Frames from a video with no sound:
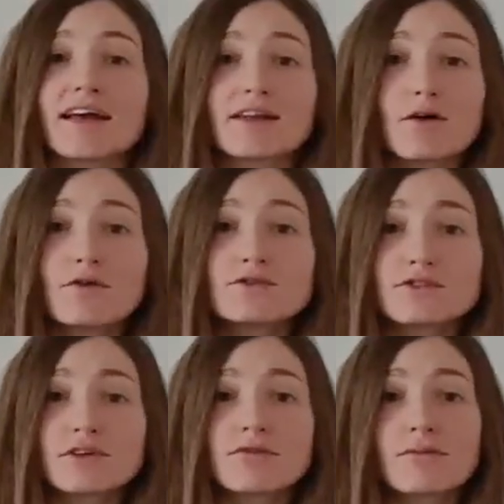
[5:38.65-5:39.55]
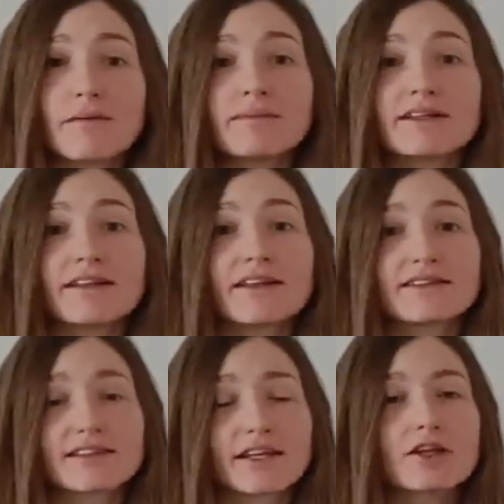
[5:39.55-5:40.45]
And also remember that
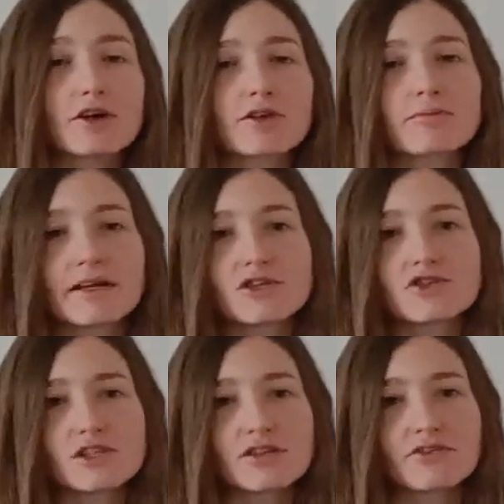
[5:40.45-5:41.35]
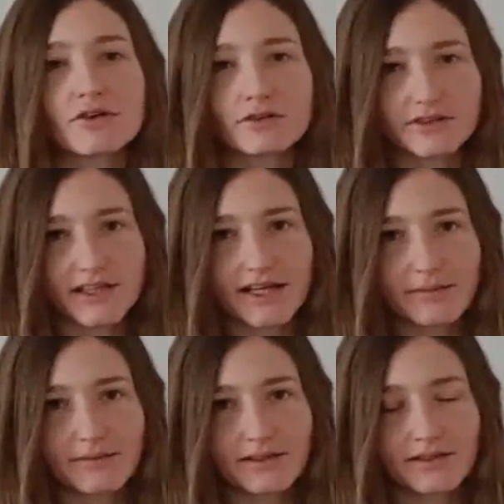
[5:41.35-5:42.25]
this cannot be achieved all the
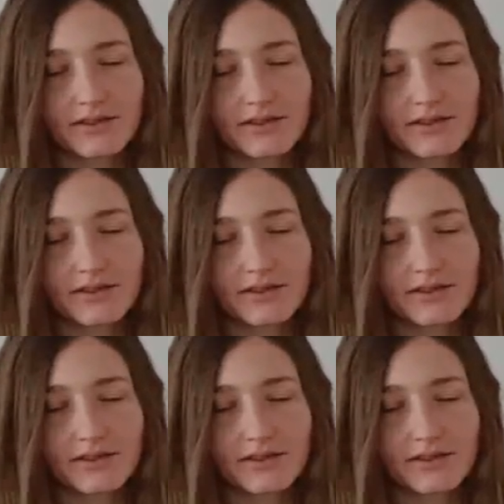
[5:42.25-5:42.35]
time.